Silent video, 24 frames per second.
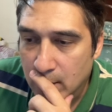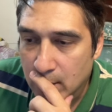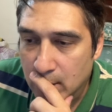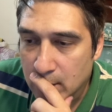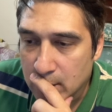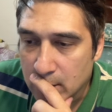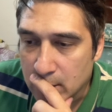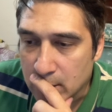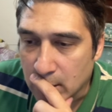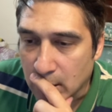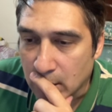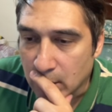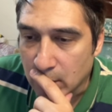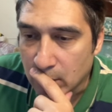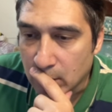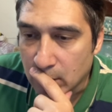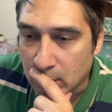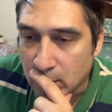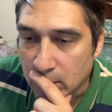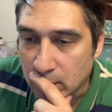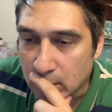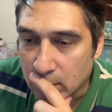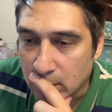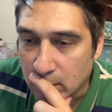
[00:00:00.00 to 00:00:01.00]

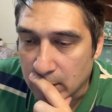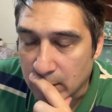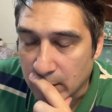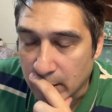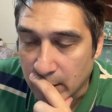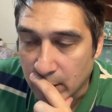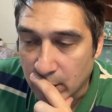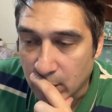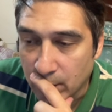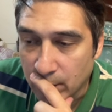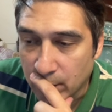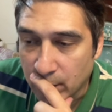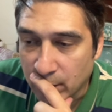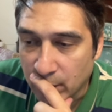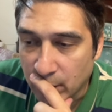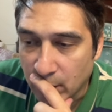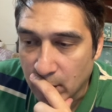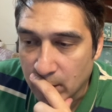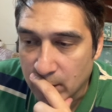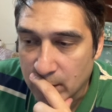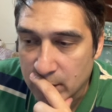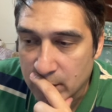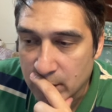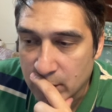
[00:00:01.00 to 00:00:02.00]
So there are no
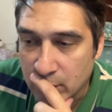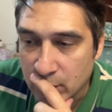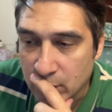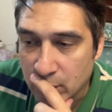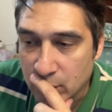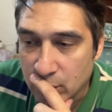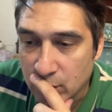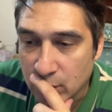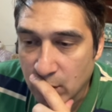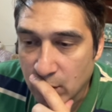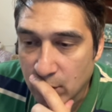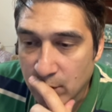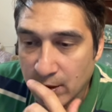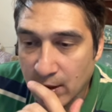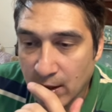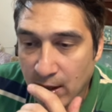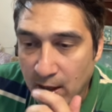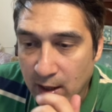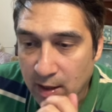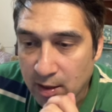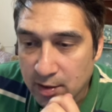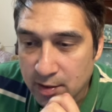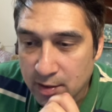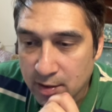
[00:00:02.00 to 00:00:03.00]
performance issues, though there
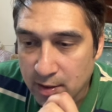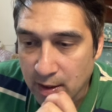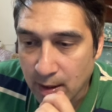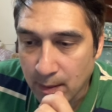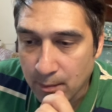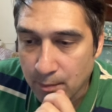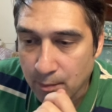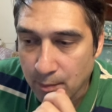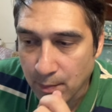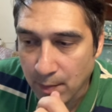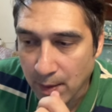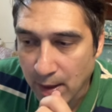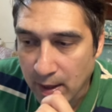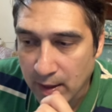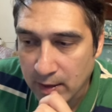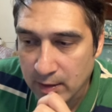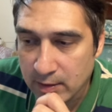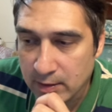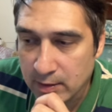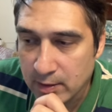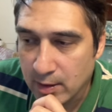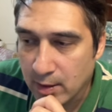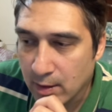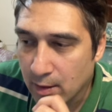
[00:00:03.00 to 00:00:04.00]
are some
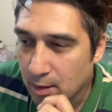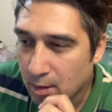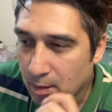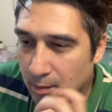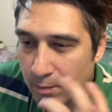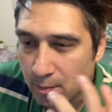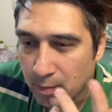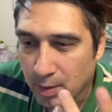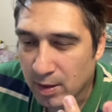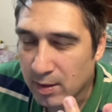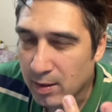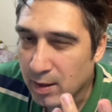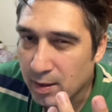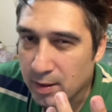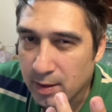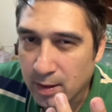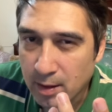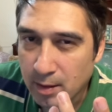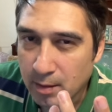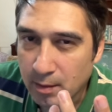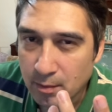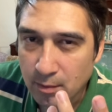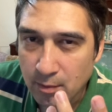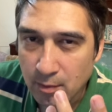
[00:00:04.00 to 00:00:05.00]
bugs, but
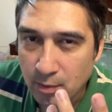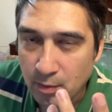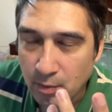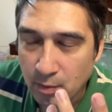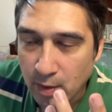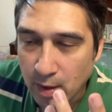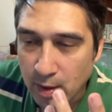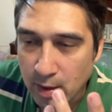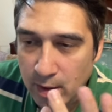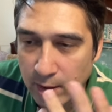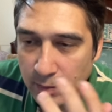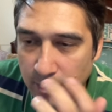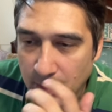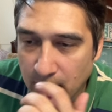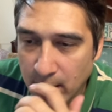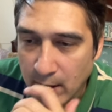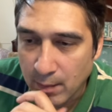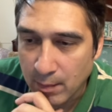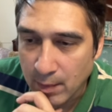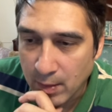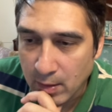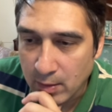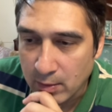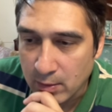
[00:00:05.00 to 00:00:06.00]
nothing really big
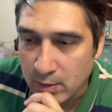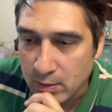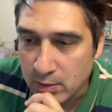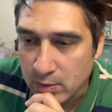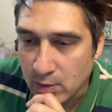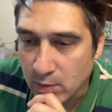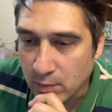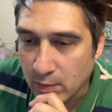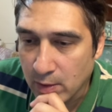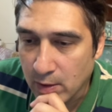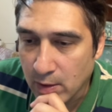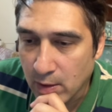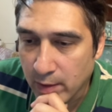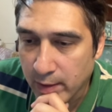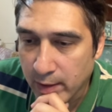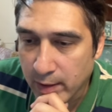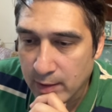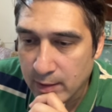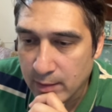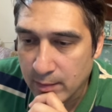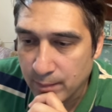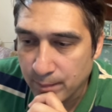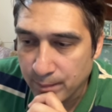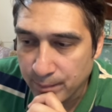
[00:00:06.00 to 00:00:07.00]
about this. So we go ahead
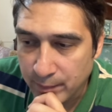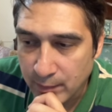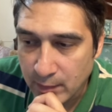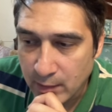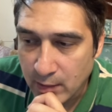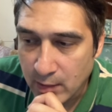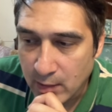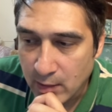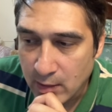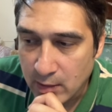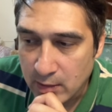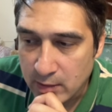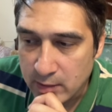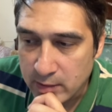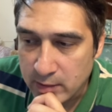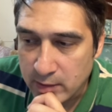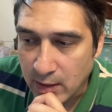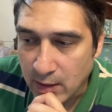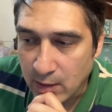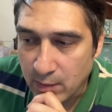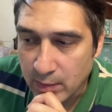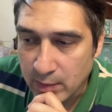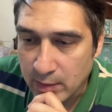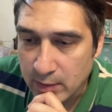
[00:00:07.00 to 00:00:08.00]
and
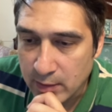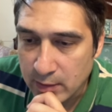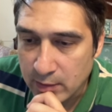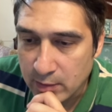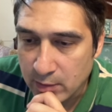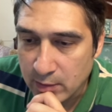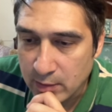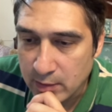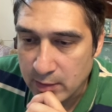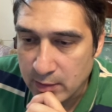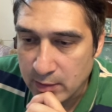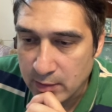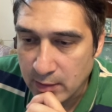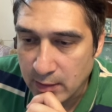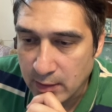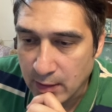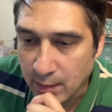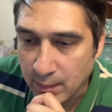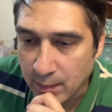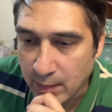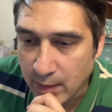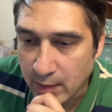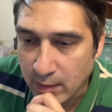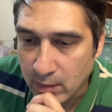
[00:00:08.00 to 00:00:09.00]
start with this. So this is a
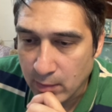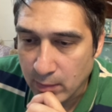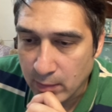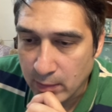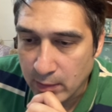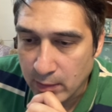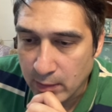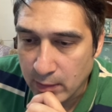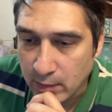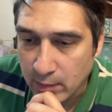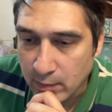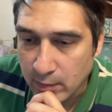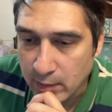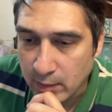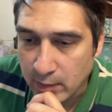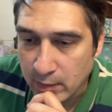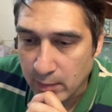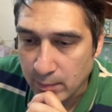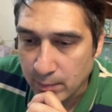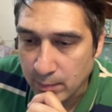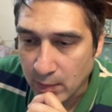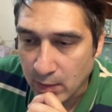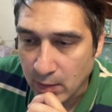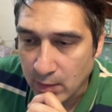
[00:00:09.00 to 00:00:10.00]
command over here, right,
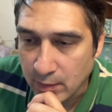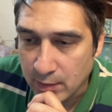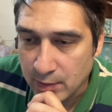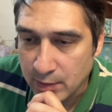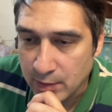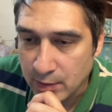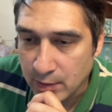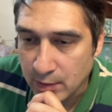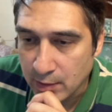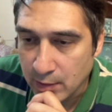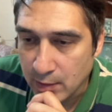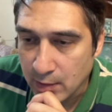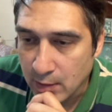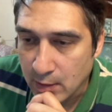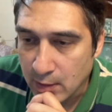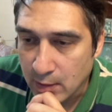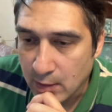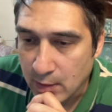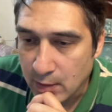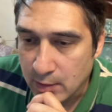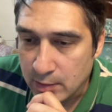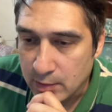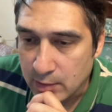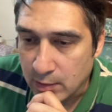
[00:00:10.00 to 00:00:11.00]
in PowerShell.
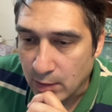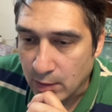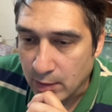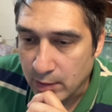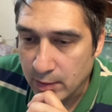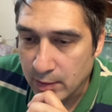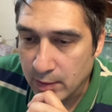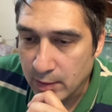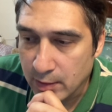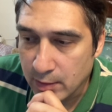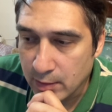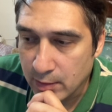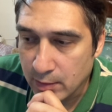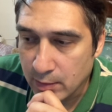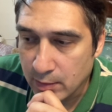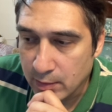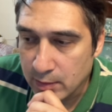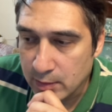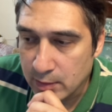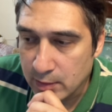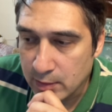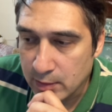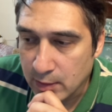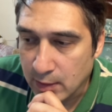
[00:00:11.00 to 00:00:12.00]
So all you need to do
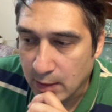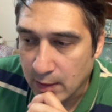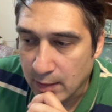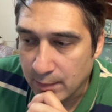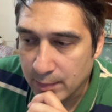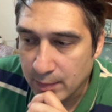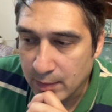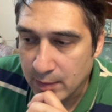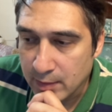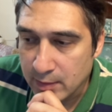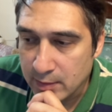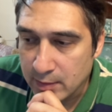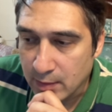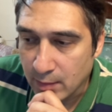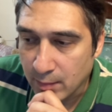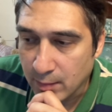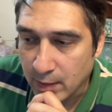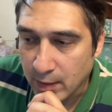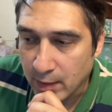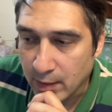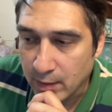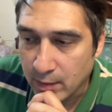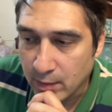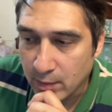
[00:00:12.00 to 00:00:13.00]
is just copy this
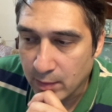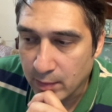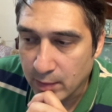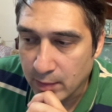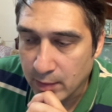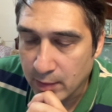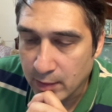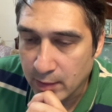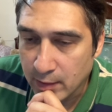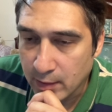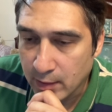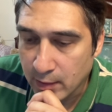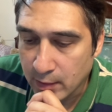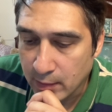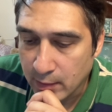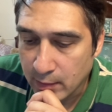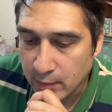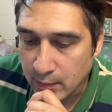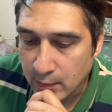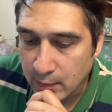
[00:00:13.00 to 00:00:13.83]
command over here,